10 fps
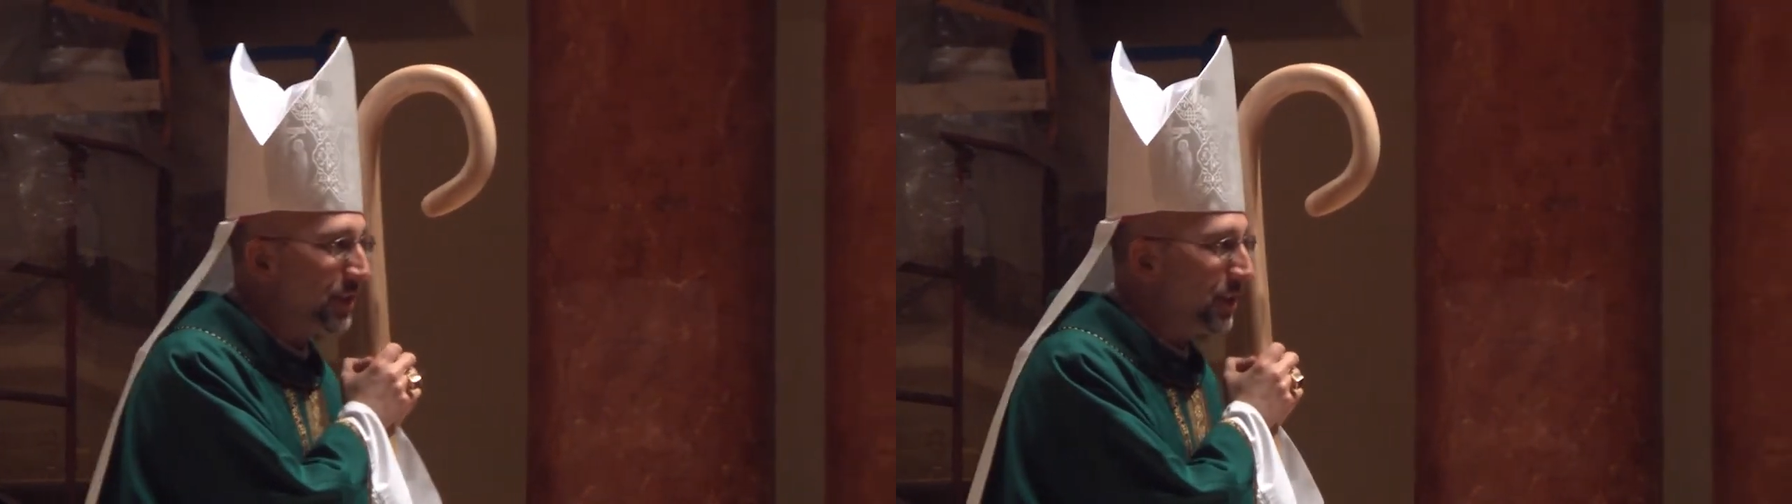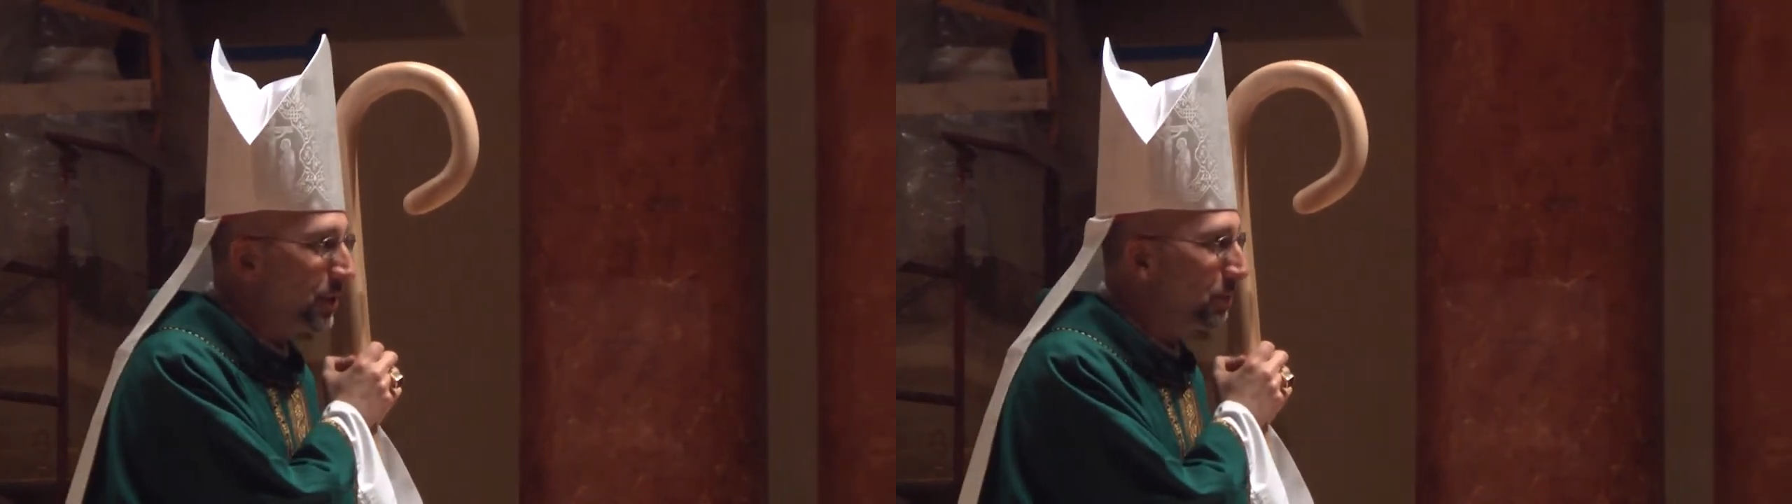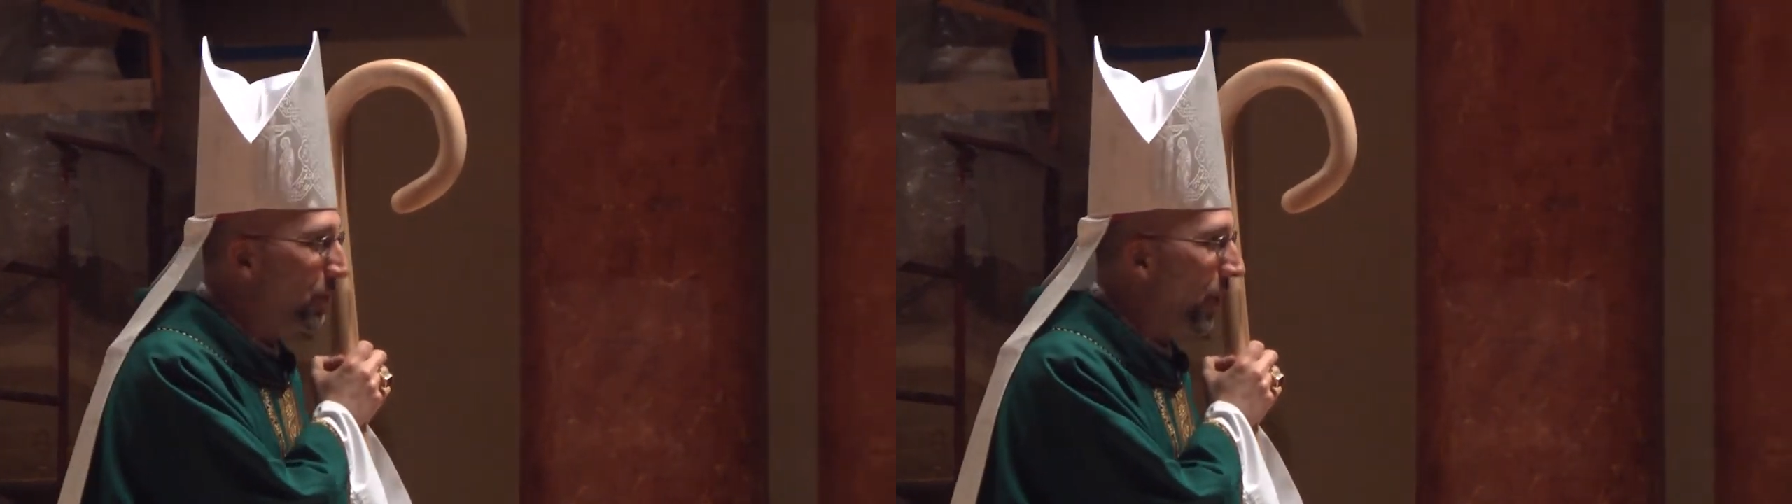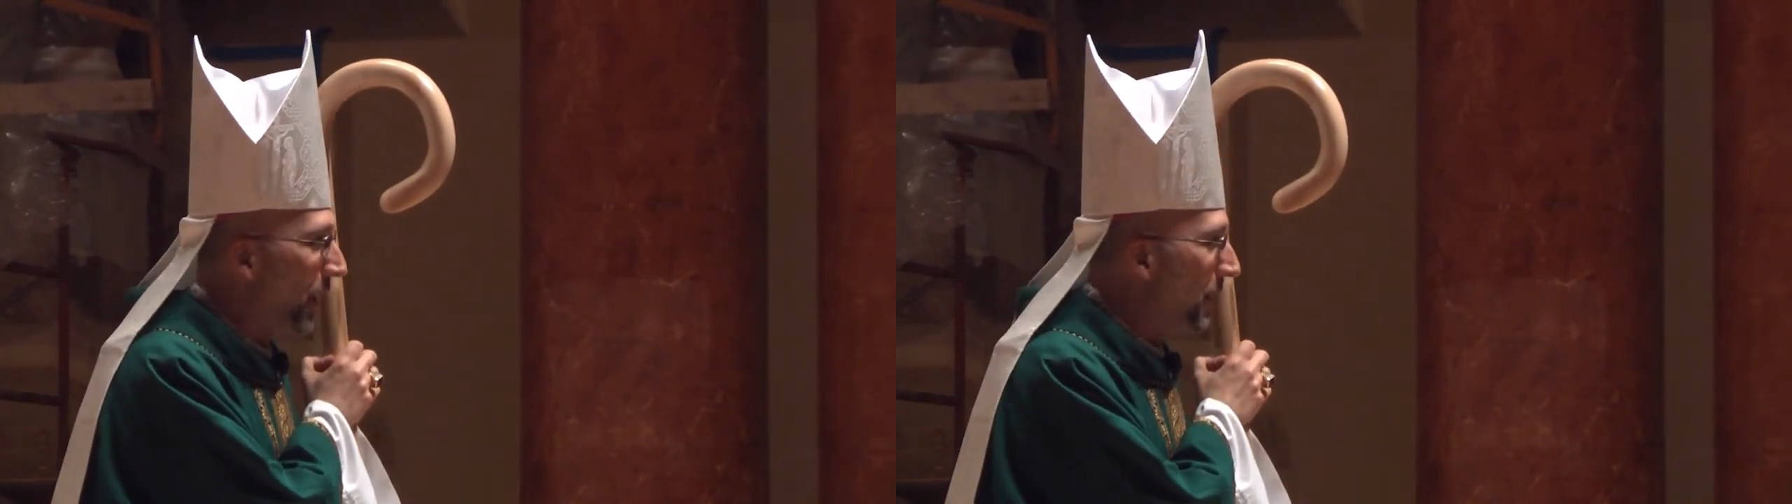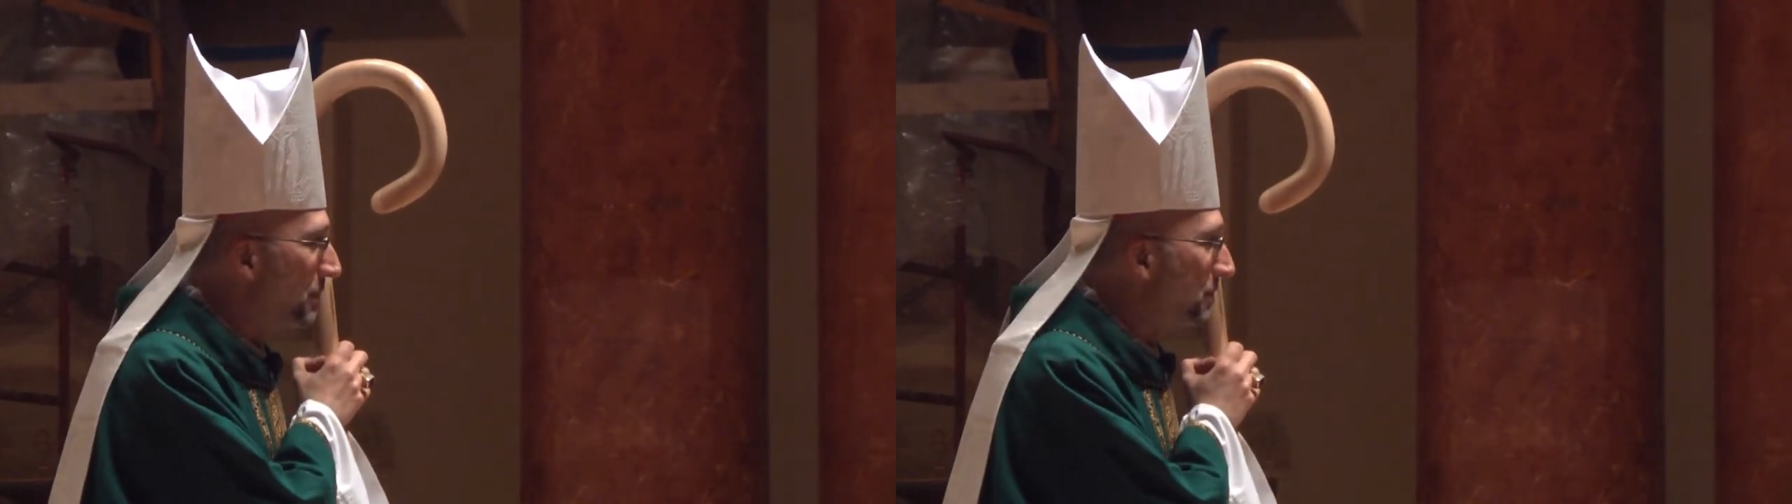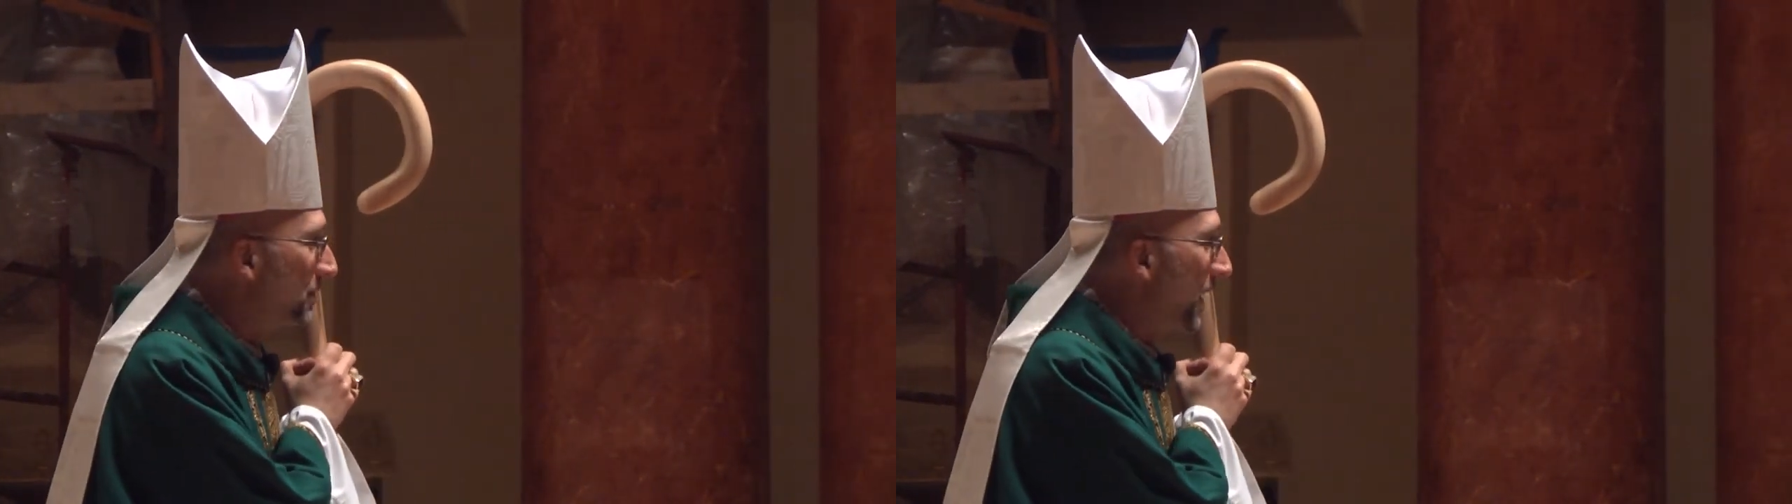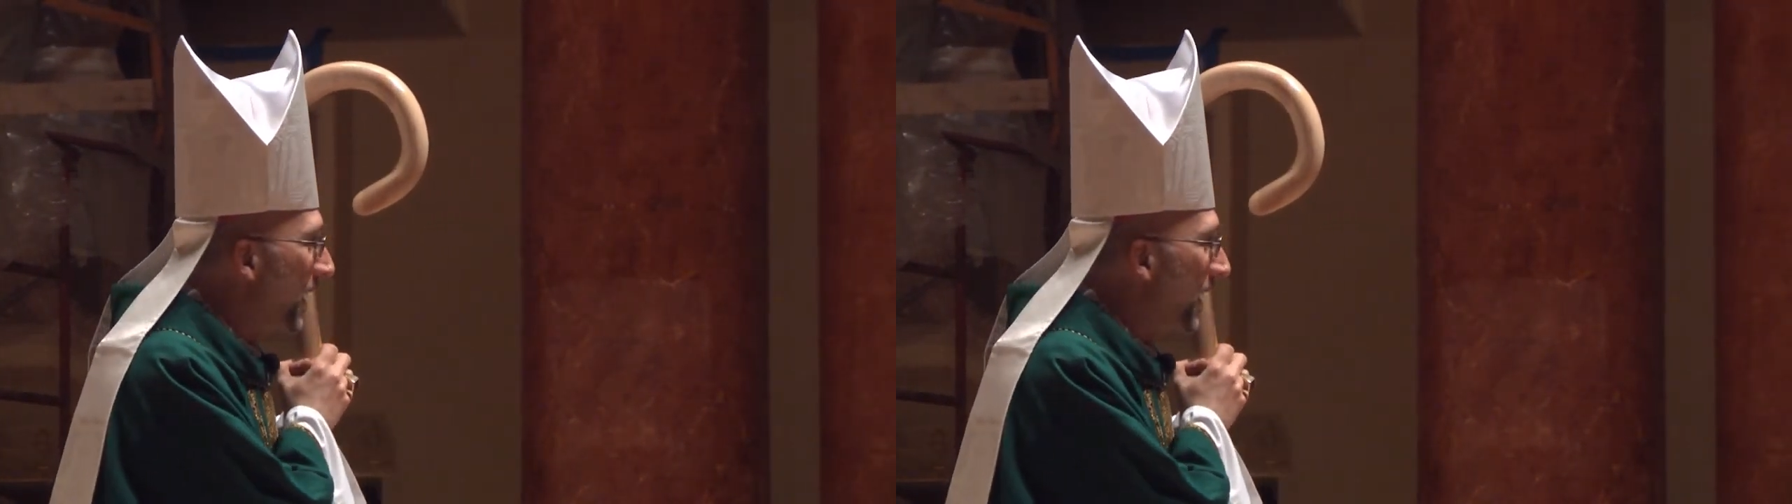senior prom,